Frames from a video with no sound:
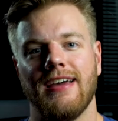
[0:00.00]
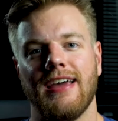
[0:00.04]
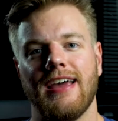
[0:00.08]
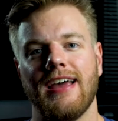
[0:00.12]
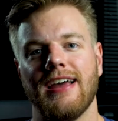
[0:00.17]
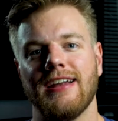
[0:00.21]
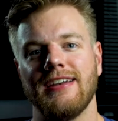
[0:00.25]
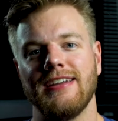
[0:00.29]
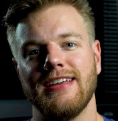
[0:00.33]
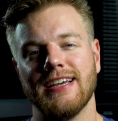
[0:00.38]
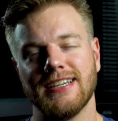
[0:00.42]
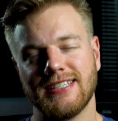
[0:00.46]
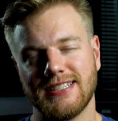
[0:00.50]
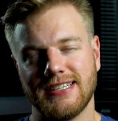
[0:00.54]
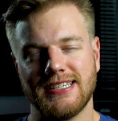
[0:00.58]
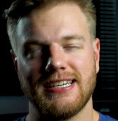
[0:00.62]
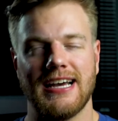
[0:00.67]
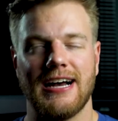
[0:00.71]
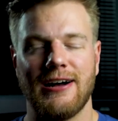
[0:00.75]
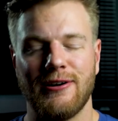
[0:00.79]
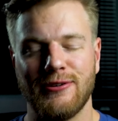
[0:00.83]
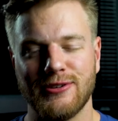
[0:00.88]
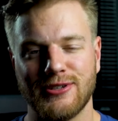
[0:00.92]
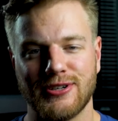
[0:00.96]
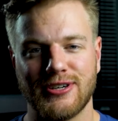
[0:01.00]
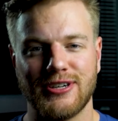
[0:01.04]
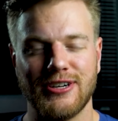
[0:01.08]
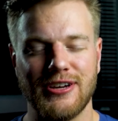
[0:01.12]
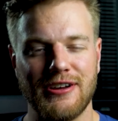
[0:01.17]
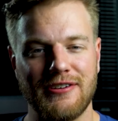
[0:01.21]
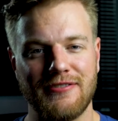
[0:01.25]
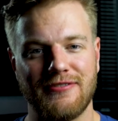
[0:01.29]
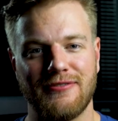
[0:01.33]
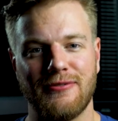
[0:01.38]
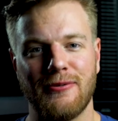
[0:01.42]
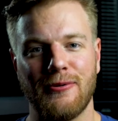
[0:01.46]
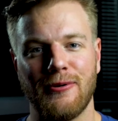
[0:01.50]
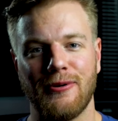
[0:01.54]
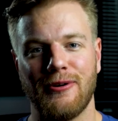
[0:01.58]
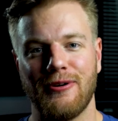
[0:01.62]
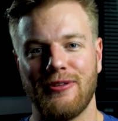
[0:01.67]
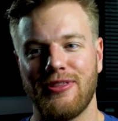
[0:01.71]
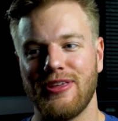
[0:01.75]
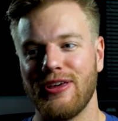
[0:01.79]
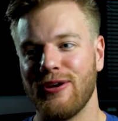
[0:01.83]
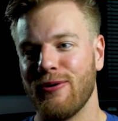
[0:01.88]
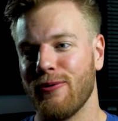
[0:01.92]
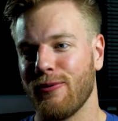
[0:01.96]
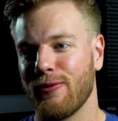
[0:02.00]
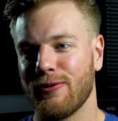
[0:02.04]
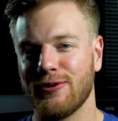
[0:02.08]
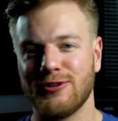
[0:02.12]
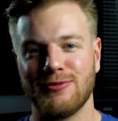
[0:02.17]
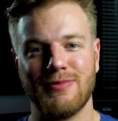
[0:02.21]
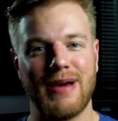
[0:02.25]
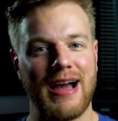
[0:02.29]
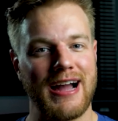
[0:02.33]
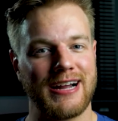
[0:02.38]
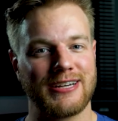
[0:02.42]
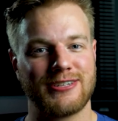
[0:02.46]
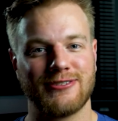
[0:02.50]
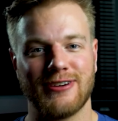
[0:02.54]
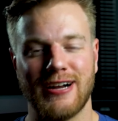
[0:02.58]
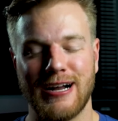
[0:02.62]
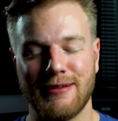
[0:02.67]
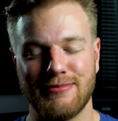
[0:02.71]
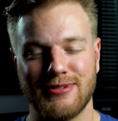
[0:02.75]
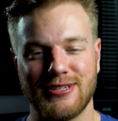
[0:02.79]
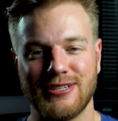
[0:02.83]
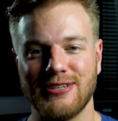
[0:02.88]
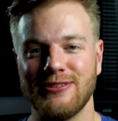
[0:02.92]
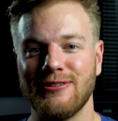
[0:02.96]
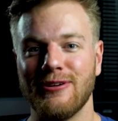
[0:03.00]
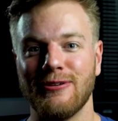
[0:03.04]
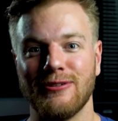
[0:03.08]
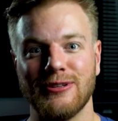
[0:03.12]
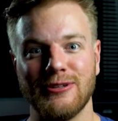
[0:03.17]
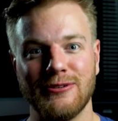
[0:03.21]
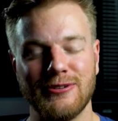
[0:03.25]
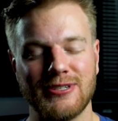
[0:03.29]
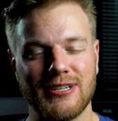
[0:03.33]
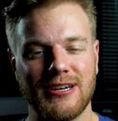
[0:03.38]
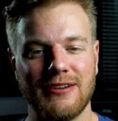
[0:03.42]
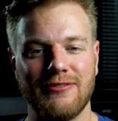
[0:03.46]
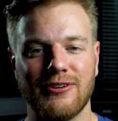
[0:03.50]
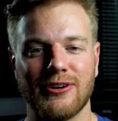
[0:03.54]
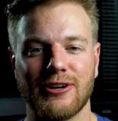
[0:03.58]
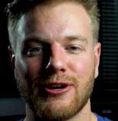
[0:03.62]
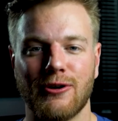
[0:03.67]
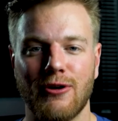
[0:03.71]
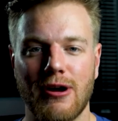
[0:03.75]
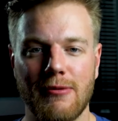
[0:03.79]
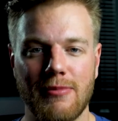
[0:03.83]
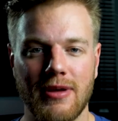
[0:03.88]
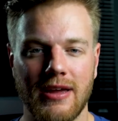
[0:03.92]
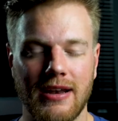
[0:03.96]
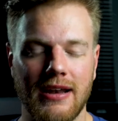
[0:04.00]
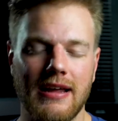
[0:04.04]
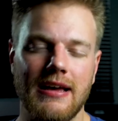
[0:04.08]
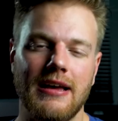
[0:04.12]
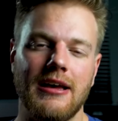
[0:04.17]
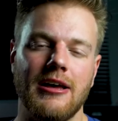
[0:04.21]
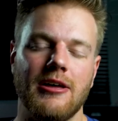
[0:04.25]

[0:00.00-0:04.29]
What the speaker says: And yes, the towels are good for the orange backdrop so you don't lose any of your equipment,